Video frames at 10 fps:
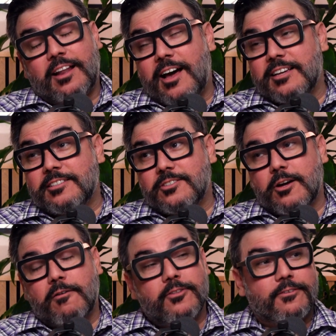glosses
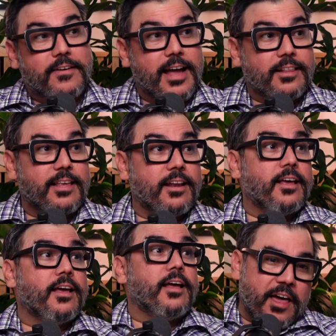over the fact that
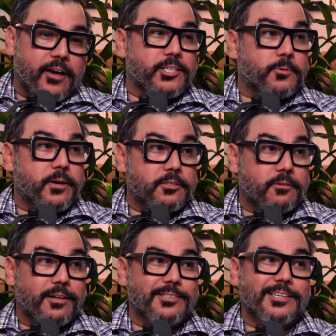Dallas
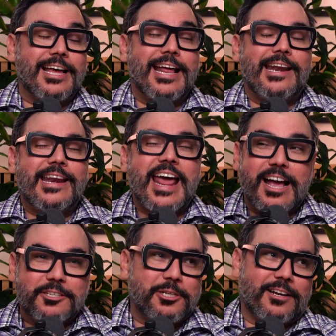restaurants
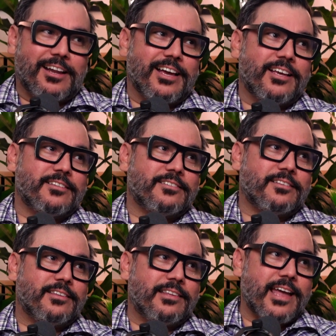nationalized
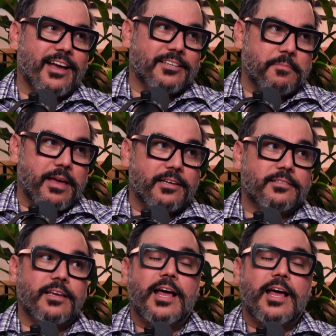Tex-Mex,